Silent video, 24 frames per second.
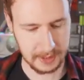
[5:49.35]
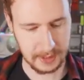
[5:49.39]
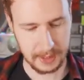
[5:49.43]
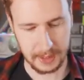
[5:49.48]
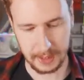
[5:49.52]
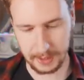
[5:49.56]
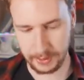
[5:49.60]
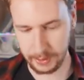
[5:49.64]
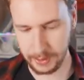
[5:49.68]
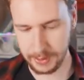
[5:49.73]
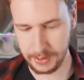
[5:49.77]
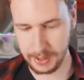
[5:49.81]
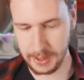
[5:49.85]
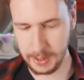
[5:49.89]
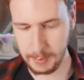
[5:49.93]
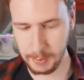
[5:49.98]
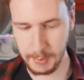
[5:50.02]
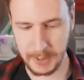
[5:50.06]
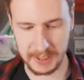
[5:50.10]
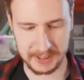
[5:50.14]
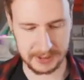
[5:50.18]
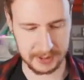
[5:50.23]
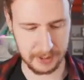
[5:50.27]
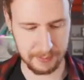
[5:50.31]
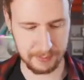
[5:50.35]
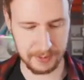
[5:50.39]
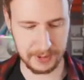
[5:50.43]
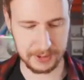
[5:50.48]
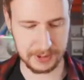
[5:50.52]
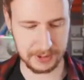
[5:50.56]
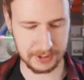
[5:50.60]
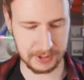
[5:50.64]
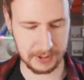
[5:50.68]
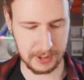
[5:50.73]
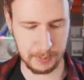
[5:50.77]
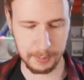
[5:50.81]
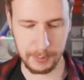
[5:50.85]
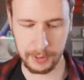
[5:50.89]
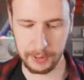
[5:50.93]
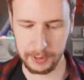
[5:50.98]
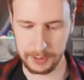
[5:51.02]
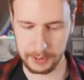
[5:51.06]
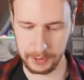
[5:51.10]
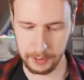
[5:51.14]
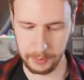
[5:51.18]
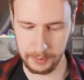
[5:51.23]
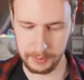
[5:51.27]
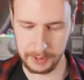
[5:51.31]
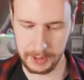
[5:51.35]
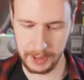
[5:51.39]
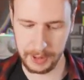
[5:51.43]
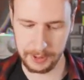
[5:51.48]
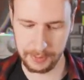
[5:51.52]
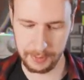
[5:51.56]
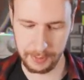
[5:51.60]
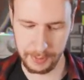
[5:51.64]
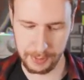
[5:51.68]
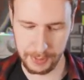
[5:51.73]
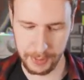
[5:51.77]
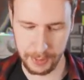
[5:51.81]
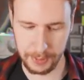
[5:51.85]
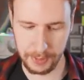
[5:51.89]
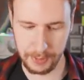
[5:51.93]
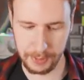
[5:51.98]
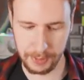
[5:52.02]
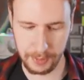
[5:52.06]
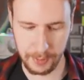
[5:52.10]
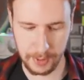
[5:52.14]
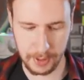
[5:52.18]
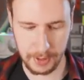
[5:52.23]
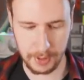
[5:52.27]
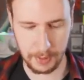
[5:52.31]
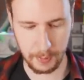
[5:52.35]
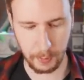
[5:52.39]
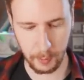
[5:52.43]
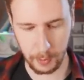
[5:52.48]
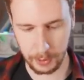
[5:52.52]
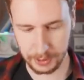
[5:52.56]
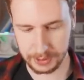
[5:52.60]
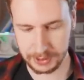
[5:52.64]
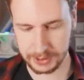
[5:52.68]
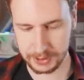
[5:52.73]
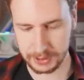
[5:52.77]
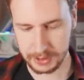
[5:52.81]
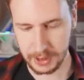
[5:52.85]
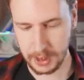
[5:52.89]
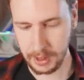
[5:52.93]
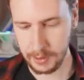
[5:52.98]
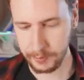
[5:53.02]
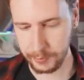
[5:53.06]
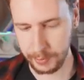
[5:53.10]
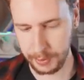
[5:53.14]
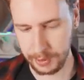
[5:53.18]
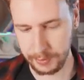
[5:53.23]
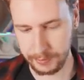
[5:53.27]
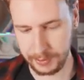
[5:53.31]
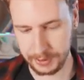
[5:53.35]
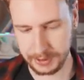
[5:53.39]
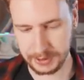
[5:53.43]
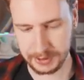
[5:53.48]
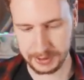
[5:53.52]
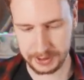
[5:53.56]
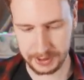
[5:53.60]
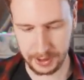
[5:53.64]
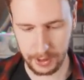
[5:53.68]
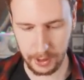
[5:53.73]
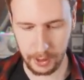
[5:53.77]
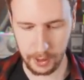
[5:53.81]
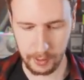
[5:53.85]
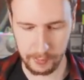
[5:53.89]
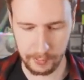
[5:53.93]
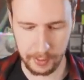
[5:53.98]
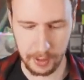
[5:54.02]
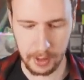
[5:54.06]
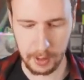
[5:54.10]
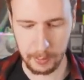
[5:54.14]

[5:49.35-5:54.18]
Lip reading: I got the best efficiency, pulling only 133 watts for an efficiency of